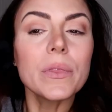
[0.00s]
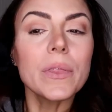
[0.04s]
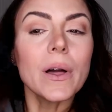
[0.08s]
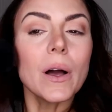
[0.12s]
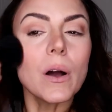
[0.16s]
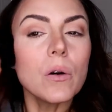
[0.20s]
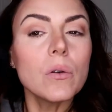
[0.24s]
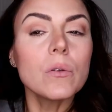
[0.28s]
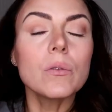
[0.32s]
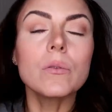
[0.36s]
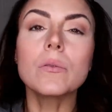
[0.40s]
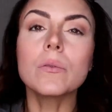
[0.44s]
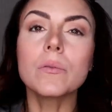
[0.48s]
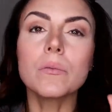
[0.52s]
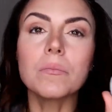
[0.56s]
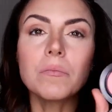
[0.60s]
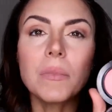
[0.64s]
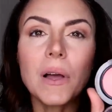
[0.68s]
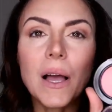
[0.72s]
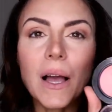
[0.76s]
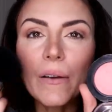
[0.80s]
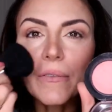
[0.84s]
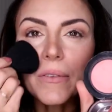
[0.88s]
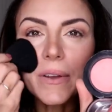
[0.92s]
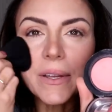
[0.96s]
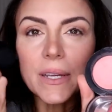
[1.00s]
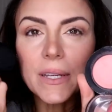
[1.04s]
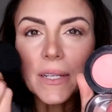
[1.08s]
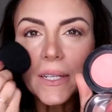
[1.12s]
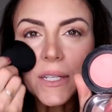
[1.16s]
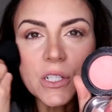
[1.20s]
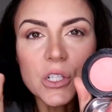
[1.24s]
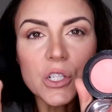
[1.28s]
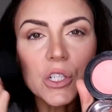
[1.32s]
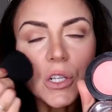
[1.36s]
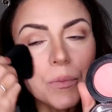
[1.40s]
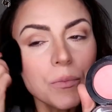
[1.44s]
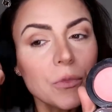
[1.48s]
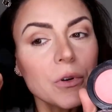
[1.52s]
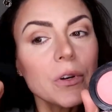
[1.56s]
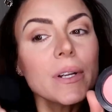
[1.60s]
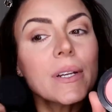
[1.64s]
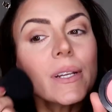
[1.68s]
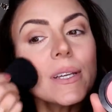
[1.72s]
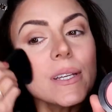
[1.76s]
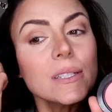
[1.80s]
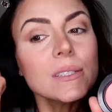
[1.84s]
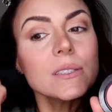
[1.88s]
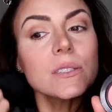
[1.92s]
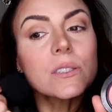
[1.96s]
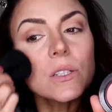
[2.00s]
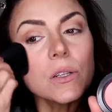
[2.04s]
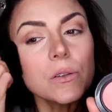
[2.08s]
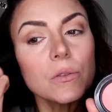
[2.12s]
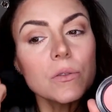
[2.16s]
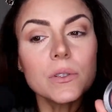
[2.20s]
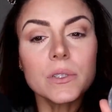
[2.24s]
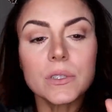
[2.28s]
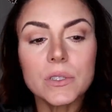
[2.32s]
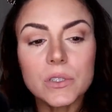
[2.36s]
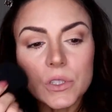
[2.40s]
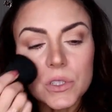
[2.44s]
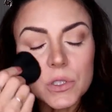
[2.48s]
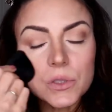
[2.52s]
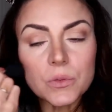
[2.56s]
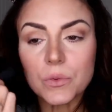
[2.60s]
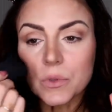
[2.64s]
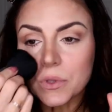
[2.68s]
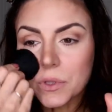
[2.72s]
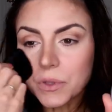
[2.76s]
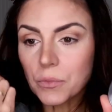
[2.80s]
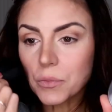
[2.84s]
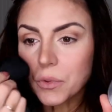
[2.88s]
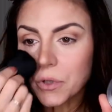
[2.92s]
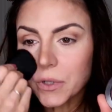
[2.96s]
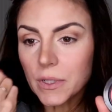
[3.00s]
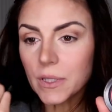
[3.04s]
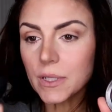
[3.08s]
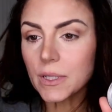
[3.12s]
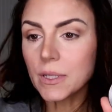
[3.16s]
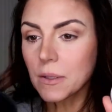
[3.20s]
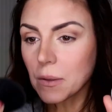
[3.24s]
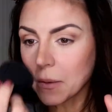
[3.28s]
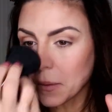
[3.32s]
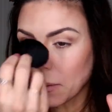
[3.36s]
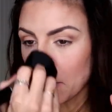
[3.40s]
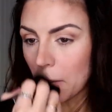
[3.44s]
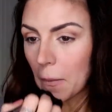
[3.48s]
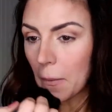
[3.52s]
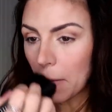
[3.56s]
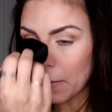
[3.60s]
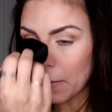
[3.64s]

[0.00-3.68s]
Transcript: without having any shimmer in it, so it's just really pretty.